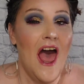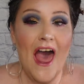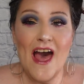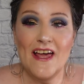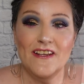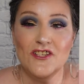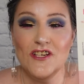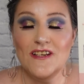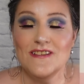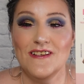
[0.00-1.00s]
and
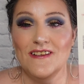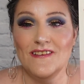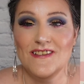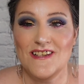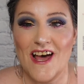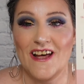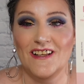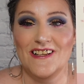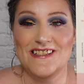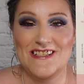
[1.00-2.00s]
she is in the
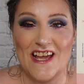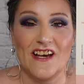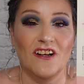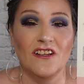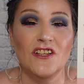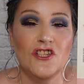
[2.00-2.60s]
style Dale.